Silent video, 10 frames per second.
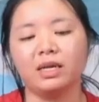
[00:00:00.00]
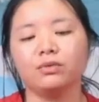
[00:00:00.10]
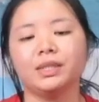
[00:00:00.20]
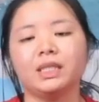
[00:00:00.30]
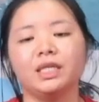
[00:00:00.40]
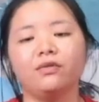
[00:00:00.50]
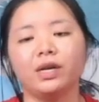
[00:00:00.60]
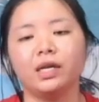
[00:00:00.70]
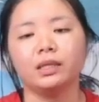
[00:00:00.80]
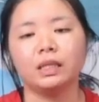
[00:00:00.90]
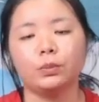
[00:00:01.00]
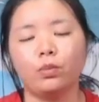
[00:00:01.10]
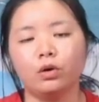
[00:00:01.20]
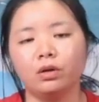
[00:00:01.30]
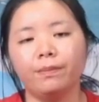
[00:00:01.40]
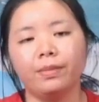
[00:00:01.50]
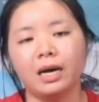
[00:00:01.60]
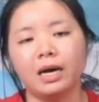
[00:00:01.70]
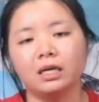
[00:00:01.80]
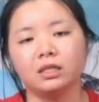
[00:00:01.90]
with different Bottom
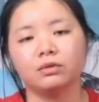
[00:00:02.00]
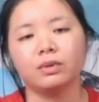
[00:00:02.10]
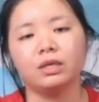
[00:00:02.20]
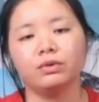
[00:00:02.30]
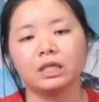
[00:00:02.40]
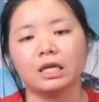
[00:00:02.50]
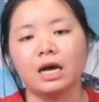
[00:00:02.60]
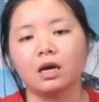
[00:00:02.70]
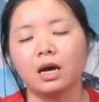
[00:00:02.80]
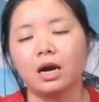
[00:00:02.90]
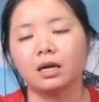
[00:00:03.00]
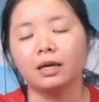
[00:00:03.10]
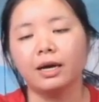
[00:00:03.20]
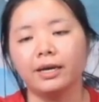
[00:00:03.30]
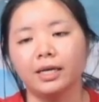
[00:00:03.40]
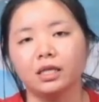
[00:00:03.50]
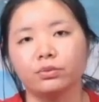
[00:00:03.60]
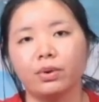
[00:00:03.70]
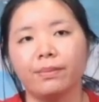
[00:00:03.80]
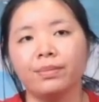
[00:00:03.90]
part. This one is a large line, and this
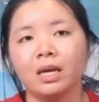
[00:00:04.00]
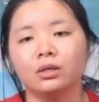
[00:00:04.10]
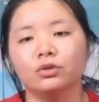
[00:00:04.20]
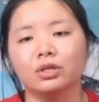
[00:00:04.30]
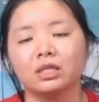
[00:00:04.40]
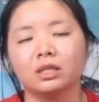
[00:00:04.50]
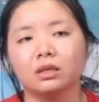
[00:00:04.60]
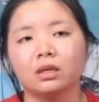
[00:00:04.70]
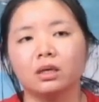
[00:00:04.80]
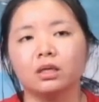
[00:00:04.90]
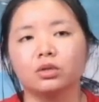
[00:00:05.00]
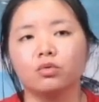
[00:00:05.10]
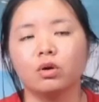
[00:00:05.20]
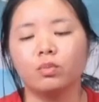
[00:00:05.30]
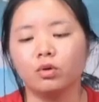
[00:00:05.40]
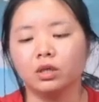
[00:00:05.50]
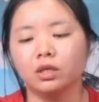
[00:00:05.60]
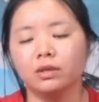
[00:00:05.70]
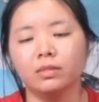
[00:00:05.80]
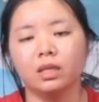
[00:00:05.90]
one just a, a scroll
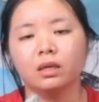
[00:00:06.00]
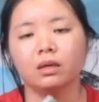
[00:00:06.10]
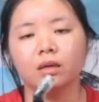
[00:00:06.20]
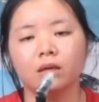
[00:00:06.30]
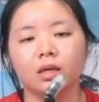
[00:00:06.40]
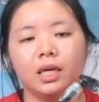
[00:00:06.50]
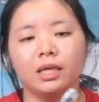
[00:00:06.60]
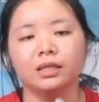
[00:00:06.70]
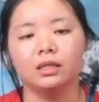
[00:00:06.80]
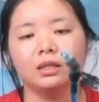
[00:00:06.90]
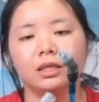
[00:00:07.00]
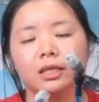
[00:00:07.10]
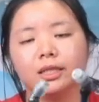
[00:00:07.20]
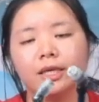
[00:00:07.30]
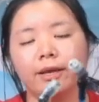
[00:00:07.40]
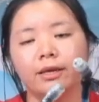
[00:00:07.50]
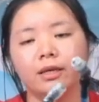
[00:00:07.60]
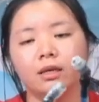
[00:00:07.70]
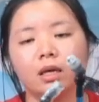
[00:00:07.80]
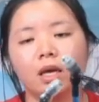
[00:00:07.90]
button. And the, the
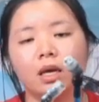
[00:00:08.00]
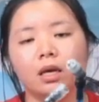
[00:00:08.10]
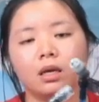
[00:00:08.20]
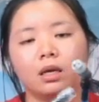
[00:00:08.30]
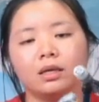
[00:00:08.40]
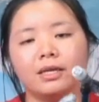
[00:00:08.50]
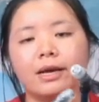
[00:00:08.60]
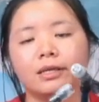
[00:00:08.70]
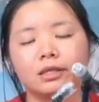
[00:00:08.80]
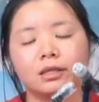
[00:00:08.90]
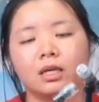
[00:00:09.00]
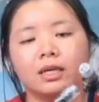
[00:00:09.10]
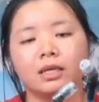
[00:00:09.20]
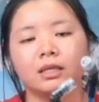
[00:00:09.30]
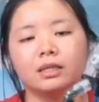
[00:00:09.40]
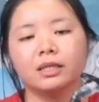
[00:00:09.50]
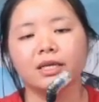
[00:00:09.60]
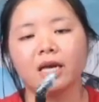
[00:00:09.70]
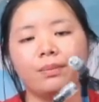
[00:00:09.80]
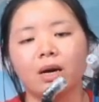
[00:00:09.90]
same, yes, the same
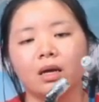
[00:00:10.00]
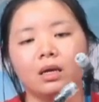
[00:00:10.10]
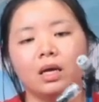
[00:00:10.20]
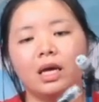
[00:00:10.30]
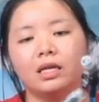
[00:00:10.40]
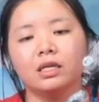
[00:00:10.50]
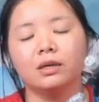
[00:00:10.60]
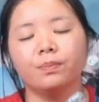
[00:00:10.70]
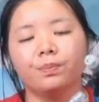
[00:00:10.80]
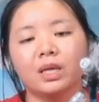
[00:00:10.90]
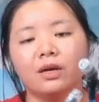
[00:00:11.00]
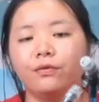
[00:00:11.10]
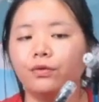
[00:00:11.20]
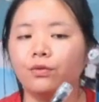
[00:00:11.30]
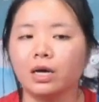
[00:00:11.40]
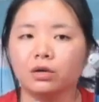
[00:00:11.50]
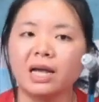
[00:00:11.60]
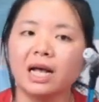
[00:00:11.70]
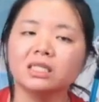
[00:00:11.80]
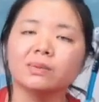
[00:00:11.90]
cap part. And uh, if you want to
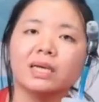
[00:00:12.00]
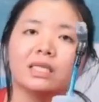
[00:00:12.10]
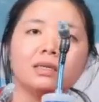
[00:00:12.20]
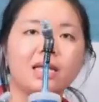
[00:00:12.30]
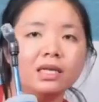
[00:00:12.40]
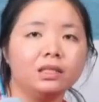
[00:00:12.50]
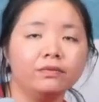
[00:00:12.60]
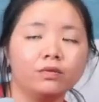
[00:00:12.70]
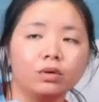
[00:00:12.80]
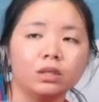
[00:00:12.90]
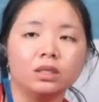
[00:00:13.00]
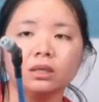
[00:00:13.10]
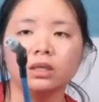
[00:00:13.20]
customize the length for the